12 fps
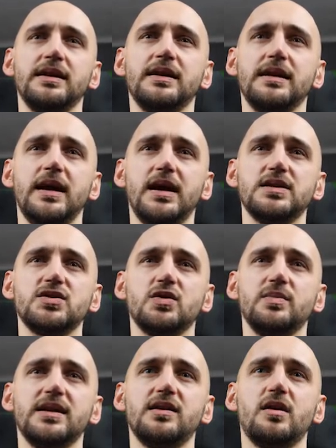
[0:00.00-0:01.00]
Yeah, it should
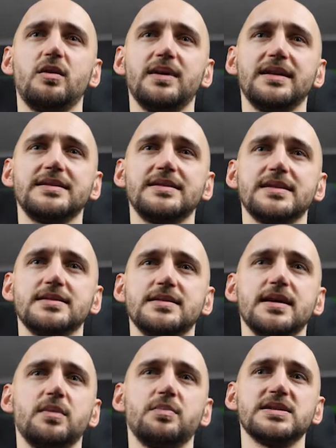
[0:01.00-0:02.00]
be a donk bet
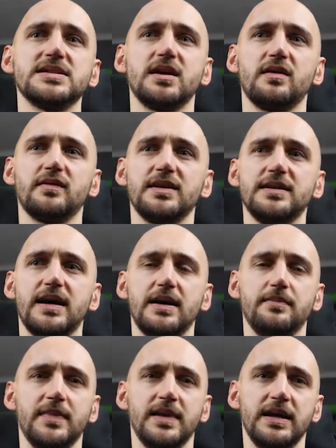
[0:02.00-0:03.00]
68% of the
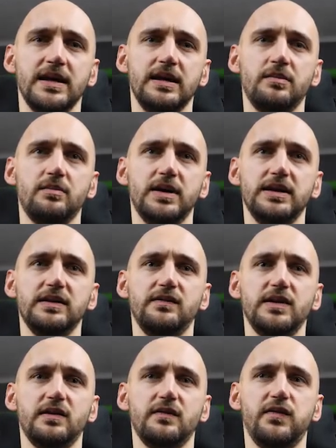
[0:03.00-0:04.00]
time, but the
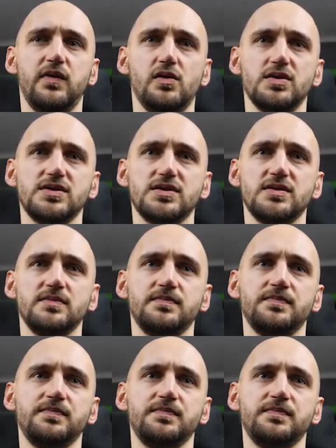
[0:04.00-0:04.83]
villain folds.